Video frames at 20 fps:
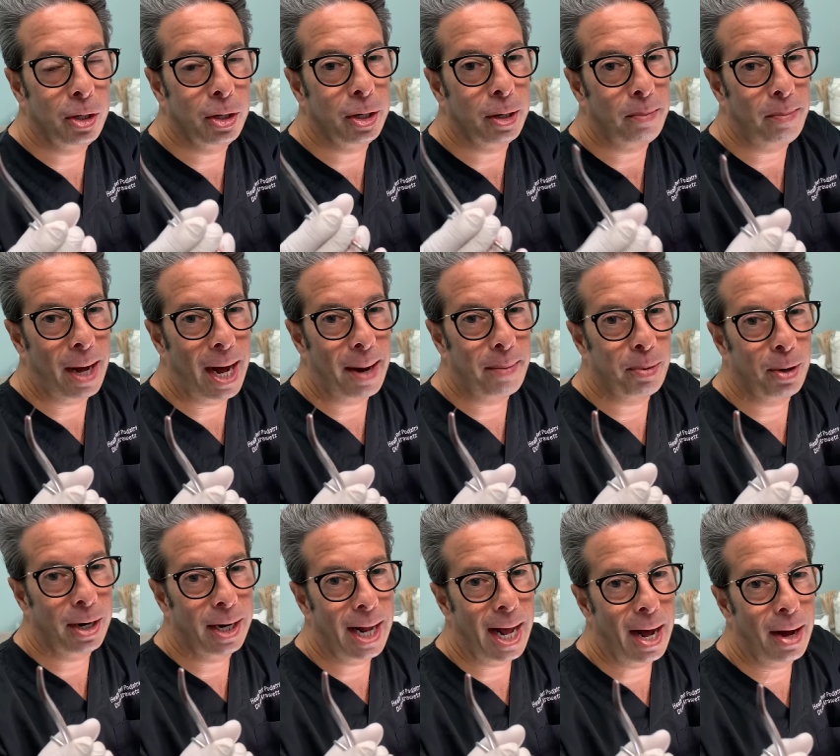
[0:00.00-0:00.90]
It'll pop
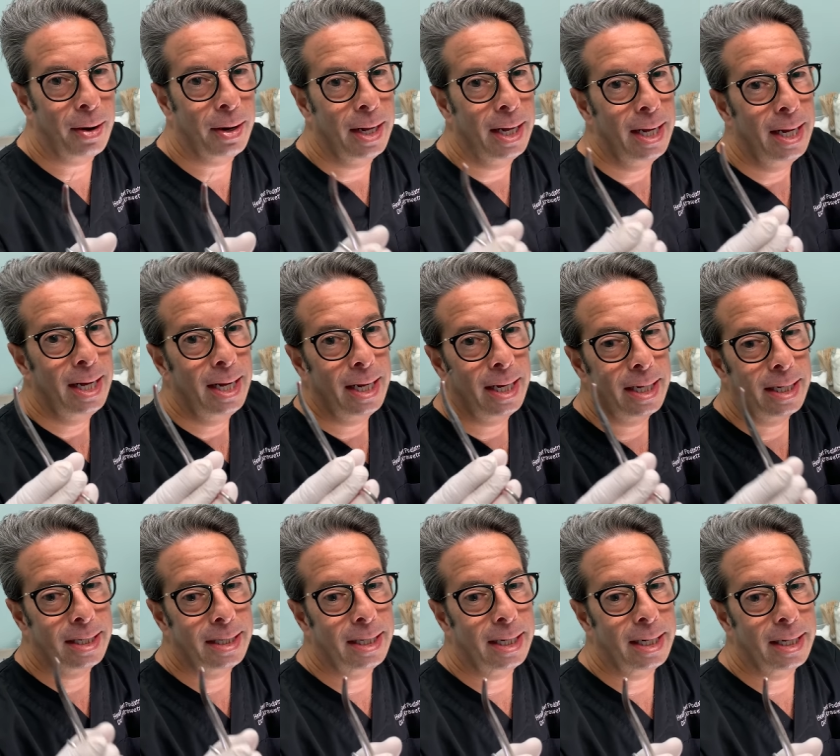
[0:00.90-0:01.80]
right out.
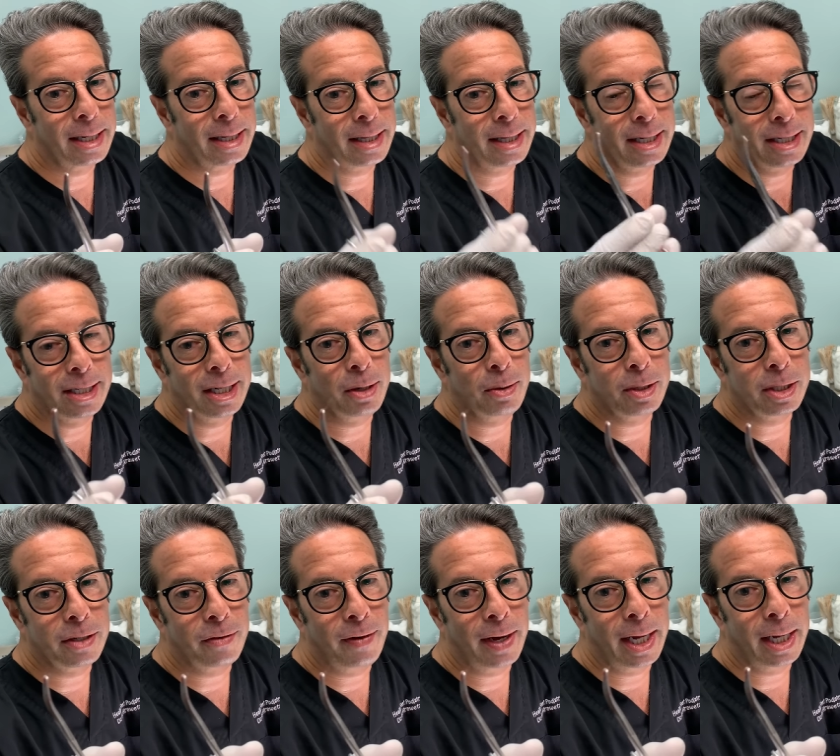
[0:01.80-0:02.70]
It didn't. This thing was
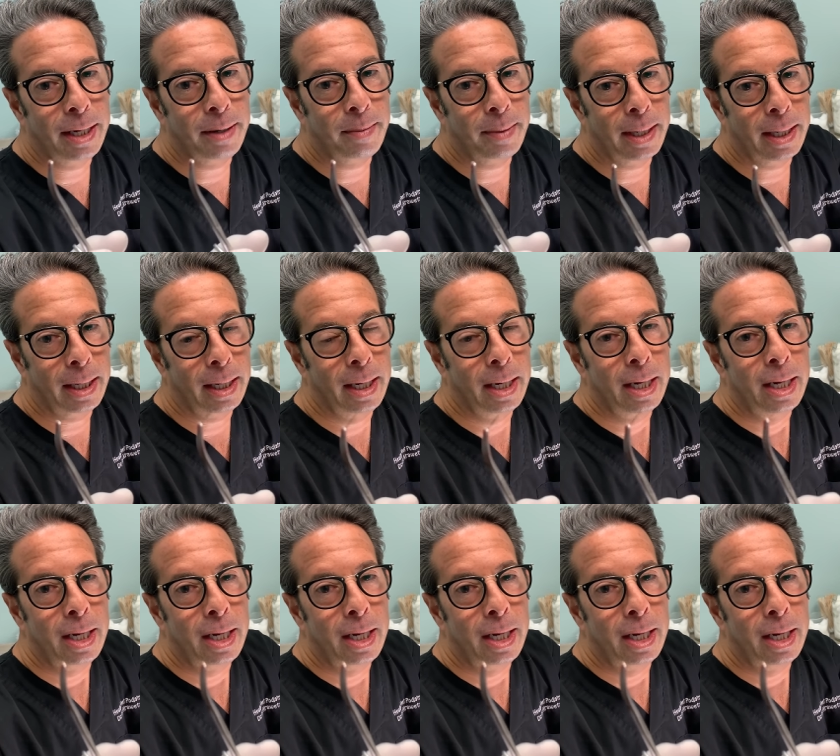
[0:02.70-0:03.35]
evading me.